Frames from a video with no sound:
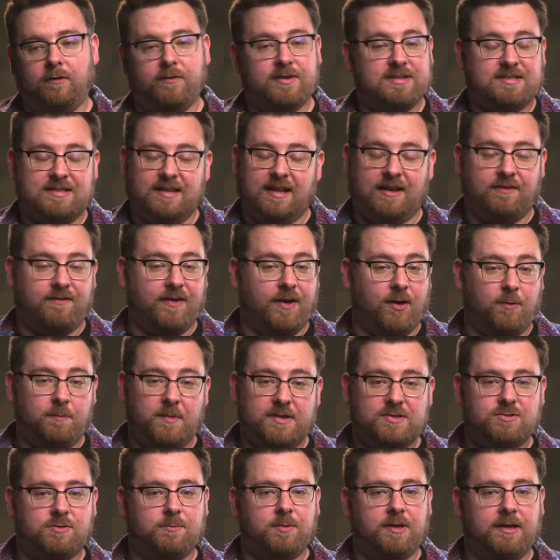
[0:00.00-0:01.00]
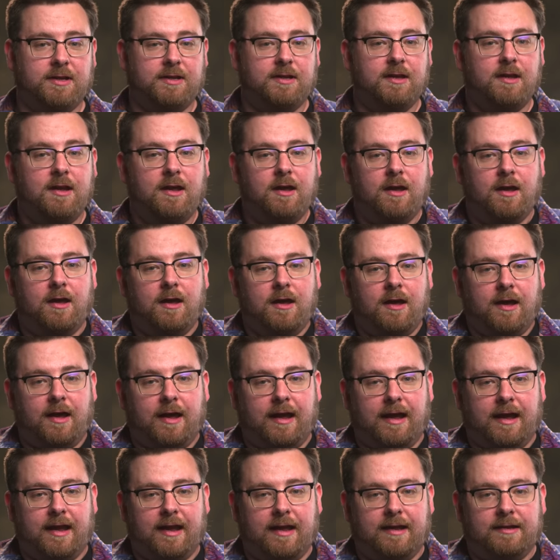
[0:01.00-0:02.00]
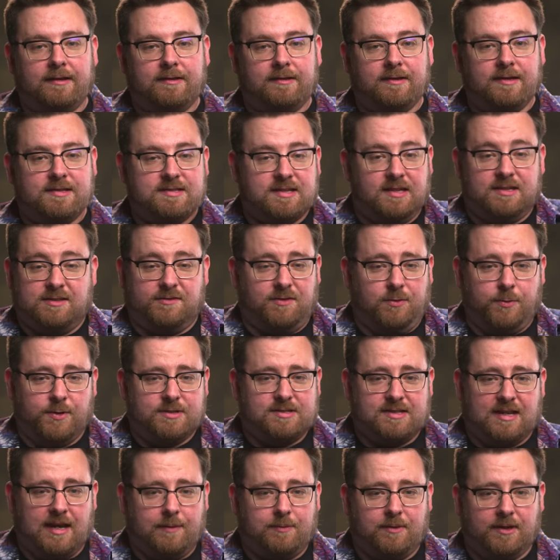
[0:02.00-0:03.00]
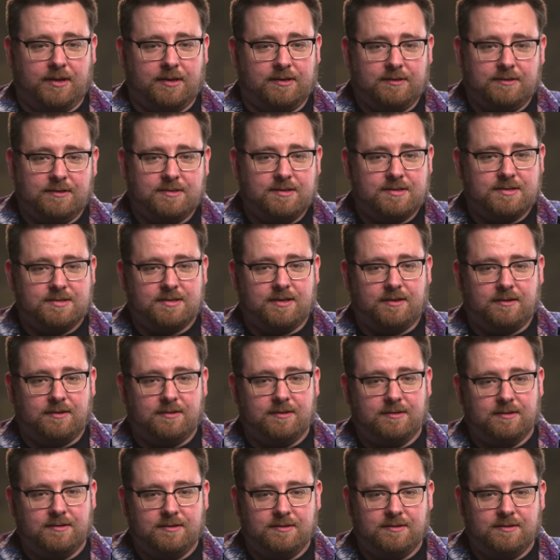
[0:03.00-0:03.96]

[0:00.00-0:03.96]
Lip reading: obviously that failed miserably. And this interview isn't happening, so.